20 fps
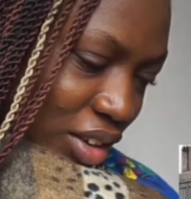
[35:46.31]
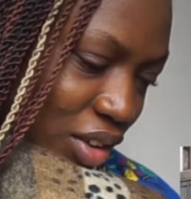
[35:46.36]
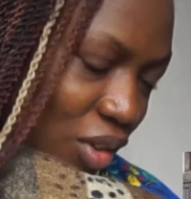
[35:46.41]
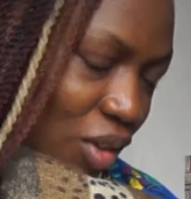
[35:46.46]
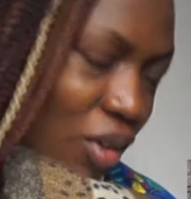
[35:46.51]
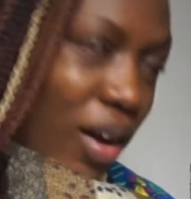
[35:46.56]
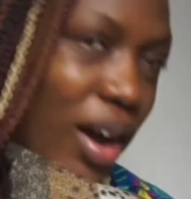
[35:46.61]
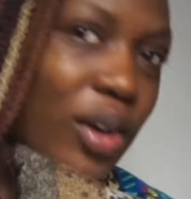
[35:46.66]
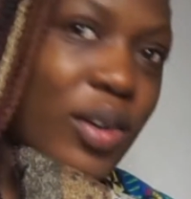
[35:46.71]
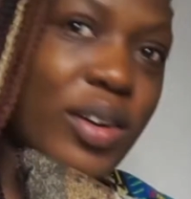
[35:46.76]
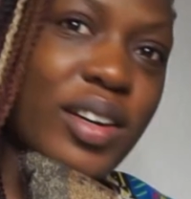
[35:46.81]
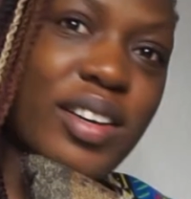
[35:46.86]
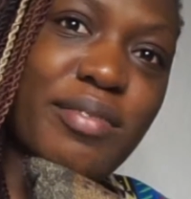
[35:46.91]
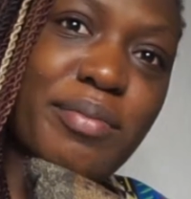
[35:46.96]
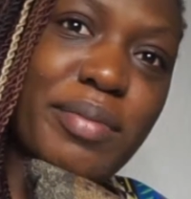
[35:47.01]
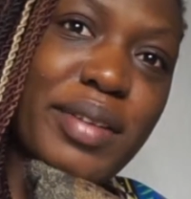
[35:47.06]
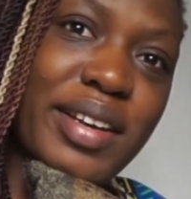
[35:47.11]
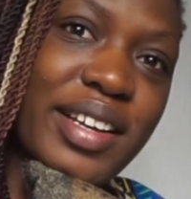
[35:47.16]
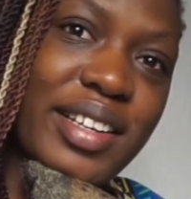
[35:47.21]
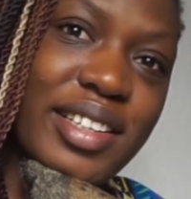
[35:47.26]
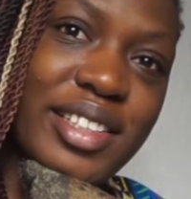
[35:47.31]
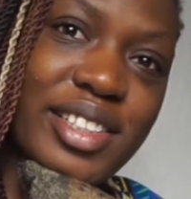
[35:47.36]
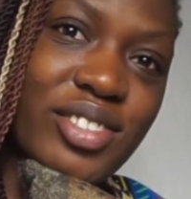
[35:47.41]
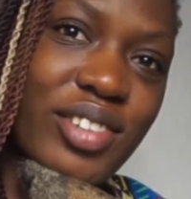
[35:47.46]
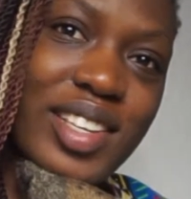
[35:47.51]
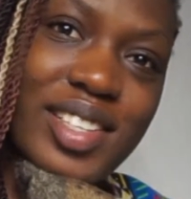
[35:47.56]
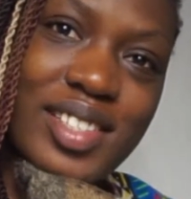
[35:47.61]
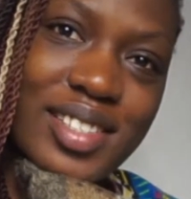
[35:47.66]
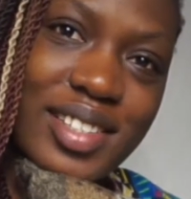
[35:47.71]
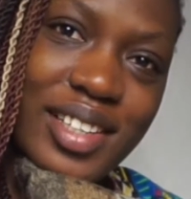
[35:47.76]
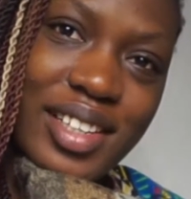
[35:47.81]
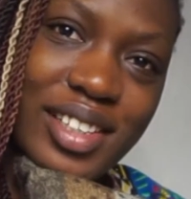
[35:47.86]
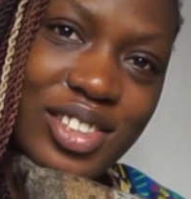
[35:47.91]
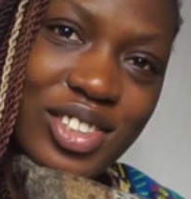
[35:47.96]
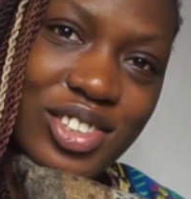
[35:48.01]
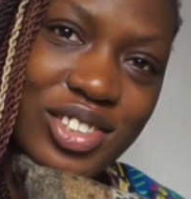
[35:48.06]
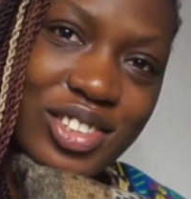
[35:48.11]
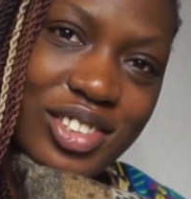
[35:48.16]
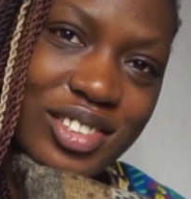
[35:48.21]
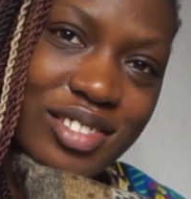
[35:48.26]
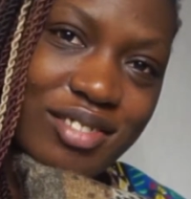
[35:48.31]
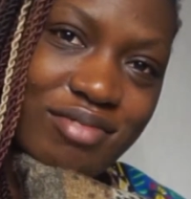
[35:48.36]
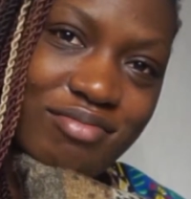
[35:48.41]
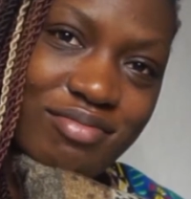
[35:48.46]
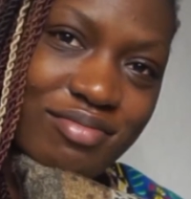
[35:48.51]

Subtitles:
Or I could have been at the train station.